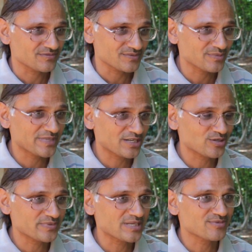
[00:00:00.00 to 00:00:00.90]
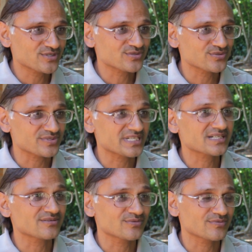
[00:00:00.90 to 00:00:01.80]
One may not be able to
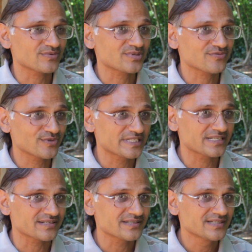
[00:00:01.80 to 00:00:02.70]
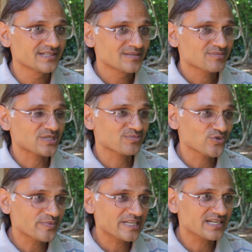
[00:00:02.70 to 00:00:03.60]
take one full year, but
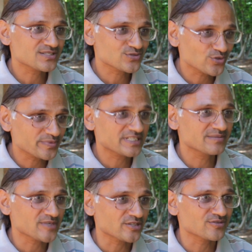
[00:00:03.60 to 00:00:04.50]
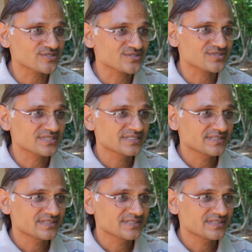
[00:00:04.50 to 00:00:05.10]
Bhoomi has so many modules